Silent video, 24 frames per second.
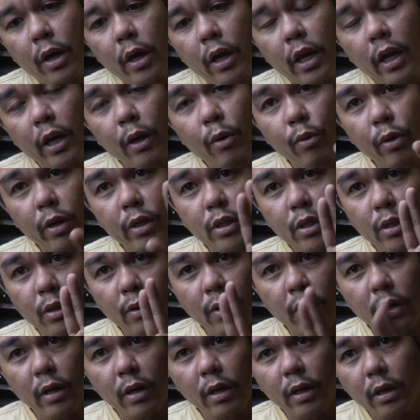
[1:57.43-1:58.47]
in which
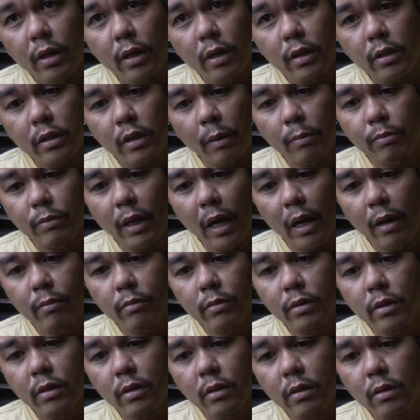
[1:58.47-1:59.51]

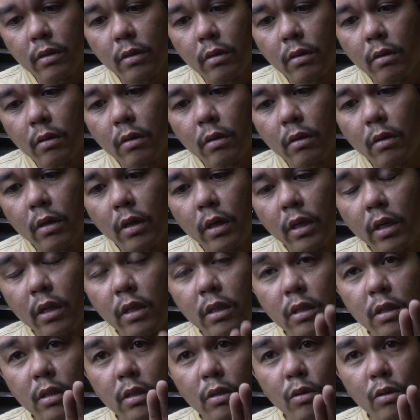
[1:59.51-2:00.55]
sometimes it